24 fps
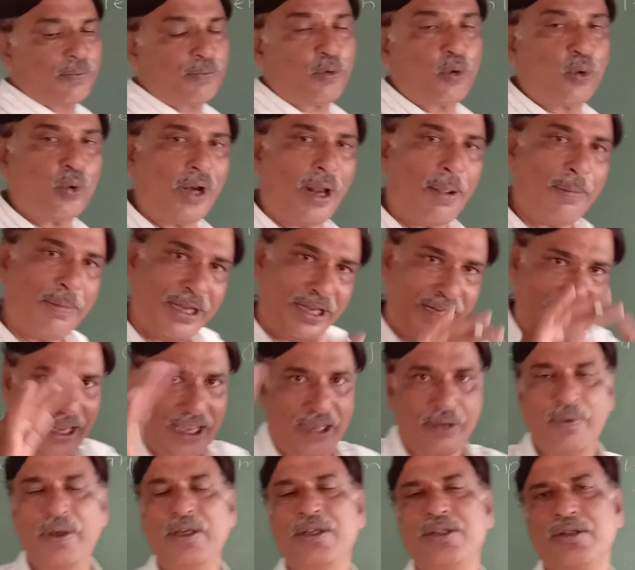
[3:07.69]
programming
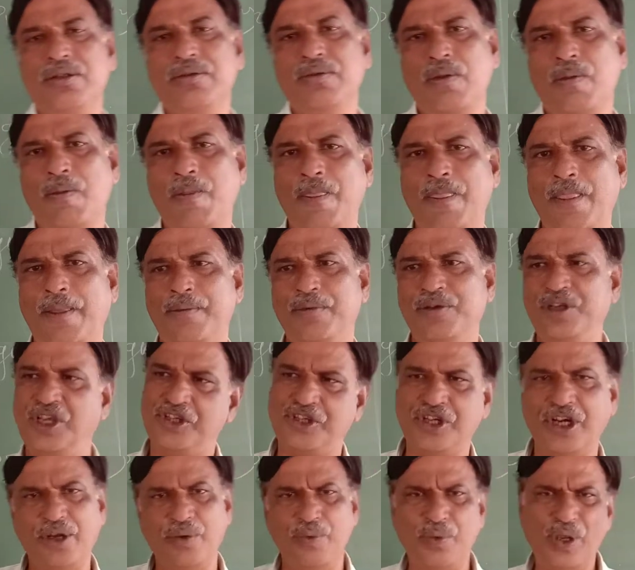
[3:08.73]
language.
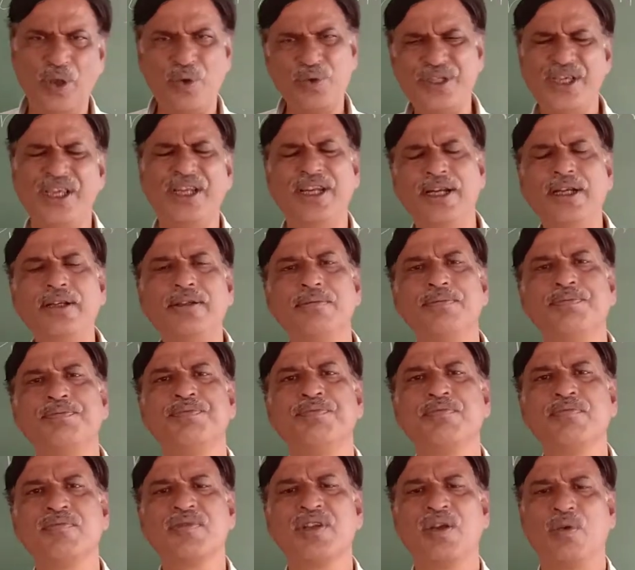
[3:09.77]
Yesterday we have seen it.
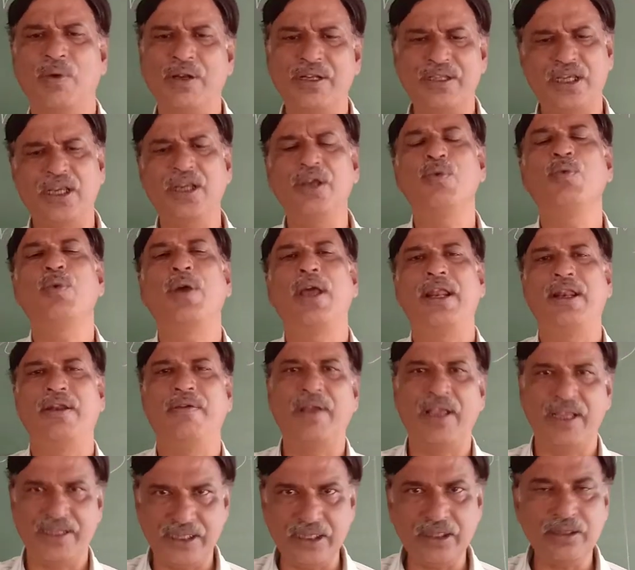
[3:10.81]
Once again we are
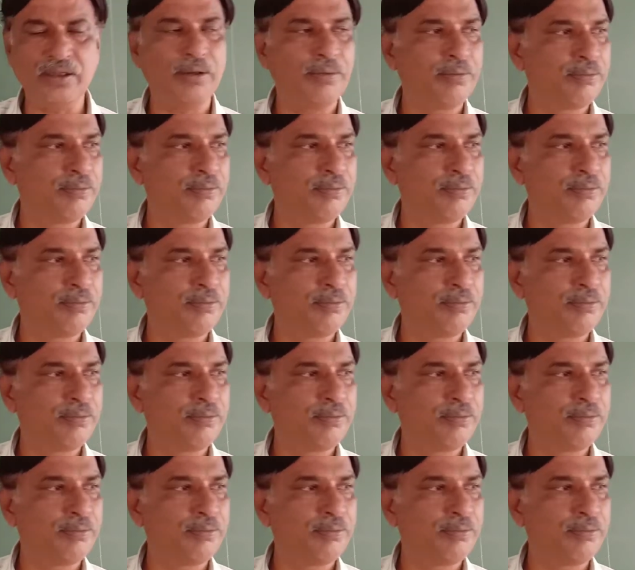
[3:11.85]
revising.